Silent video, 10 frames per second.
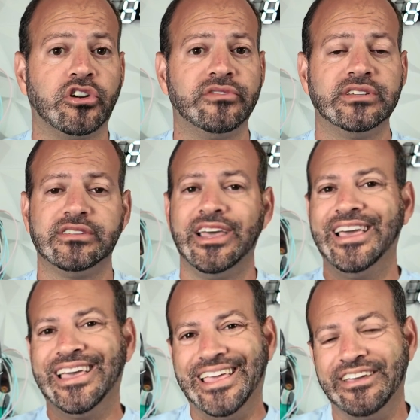service,
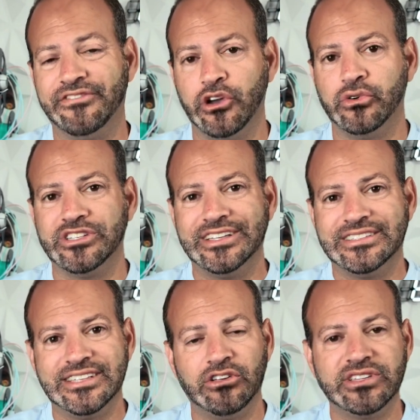if those
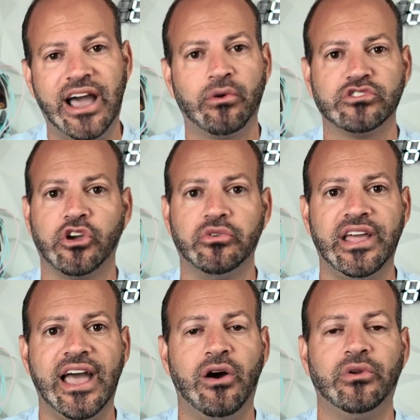cell towers go
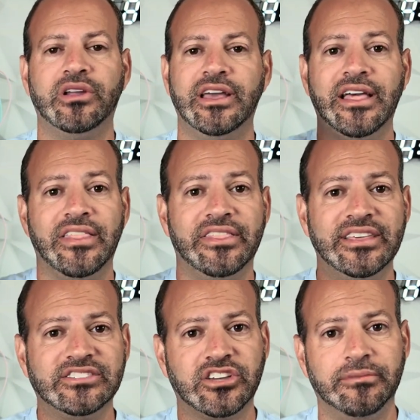down,
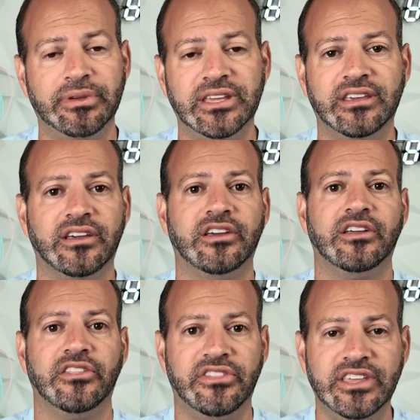this could be
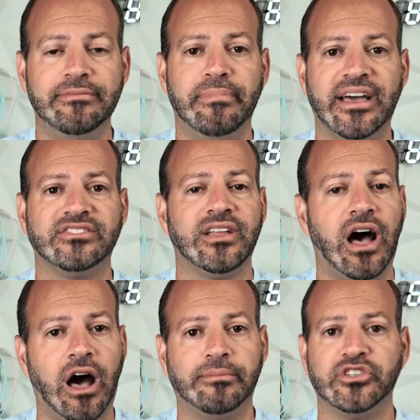the best
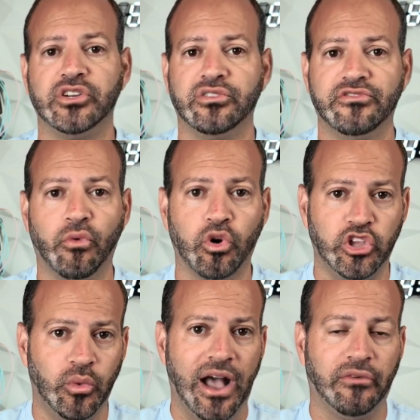option for
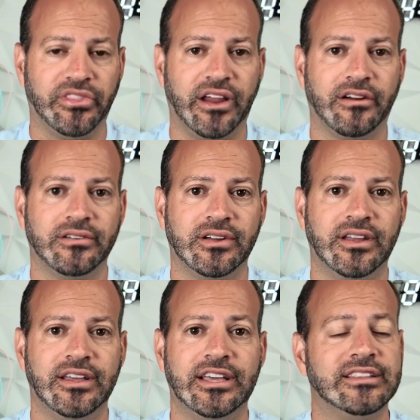you out there.
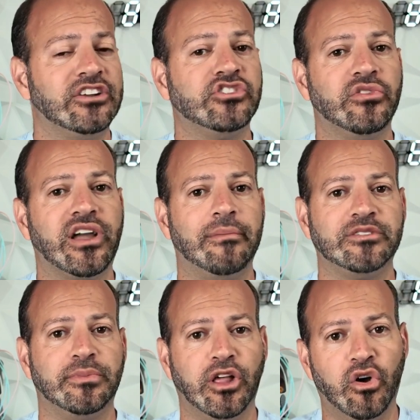Let us know in the
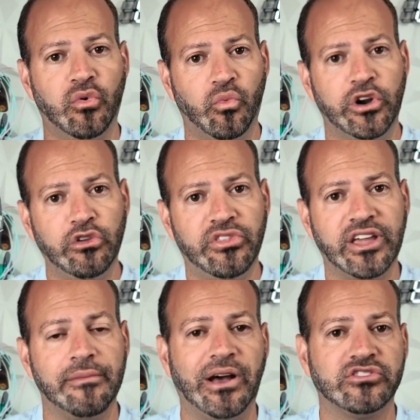comments below, what do you
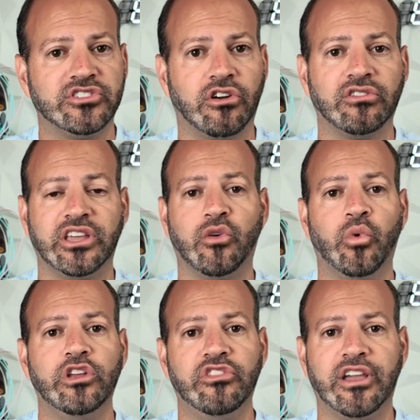think about Starlink?
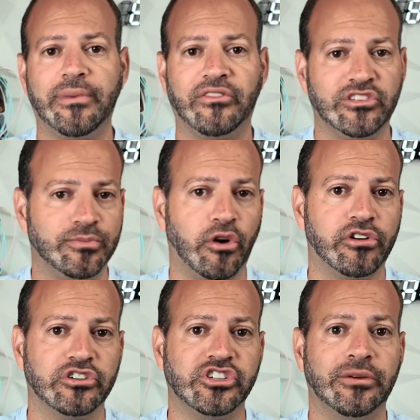What do you think about this
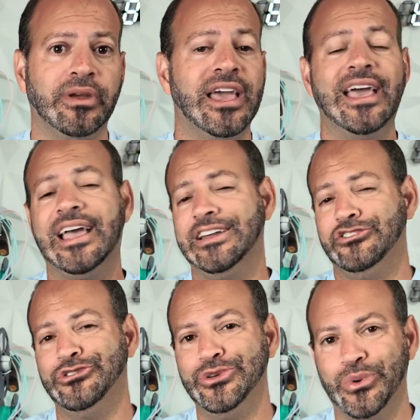partnership? And
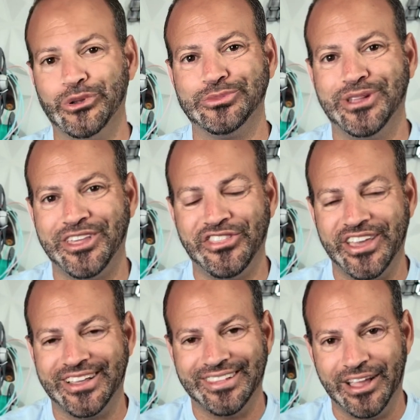do you ultimately
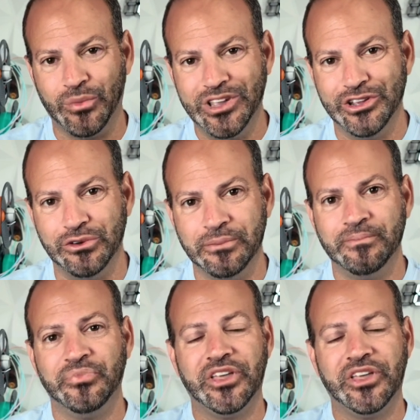think, like we do,